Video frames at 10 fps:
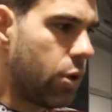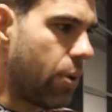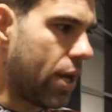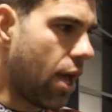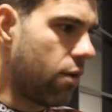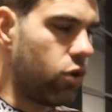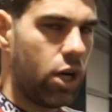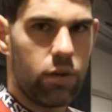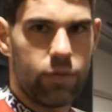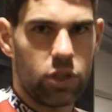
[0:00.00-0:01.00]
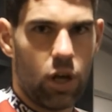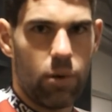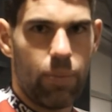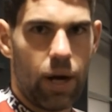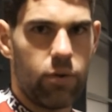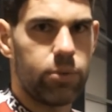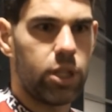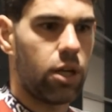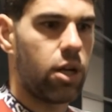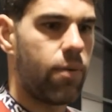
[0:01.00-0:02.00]
But yeah, really good for cycling power in
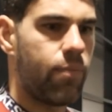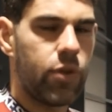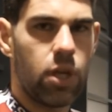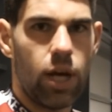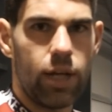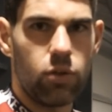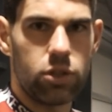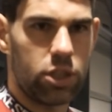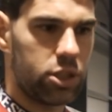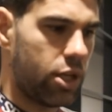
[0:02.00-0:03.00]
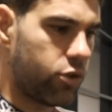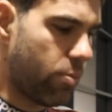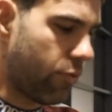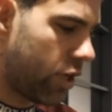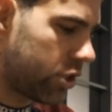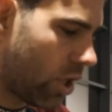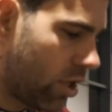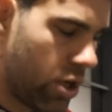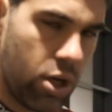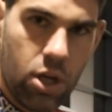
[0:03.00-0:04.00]
particular. and also just injury prevention,
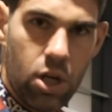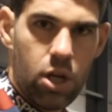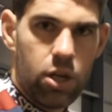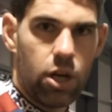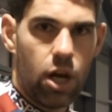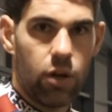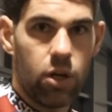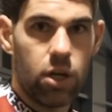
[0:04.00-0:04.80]
you know,